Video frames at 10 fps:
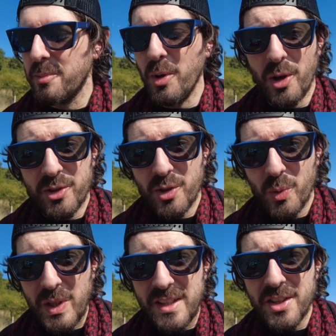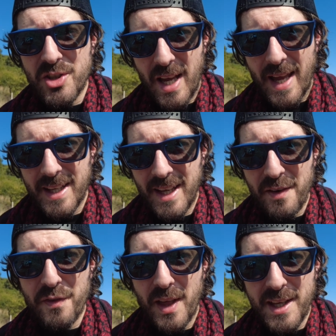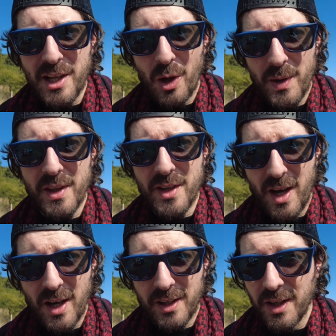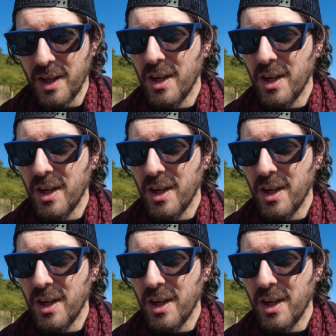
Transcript: But we need to check if they glow in the dark.